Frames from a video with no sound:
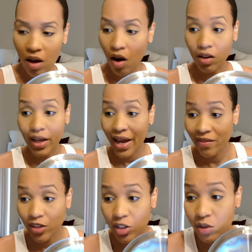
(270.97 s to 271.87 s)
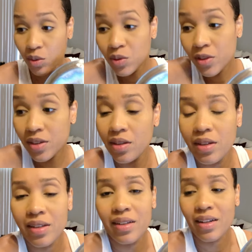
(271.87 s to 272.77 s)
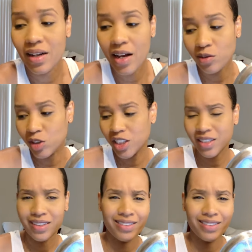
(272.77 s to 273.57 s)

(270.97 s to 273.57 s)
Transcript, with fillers: all I have to use, ouch,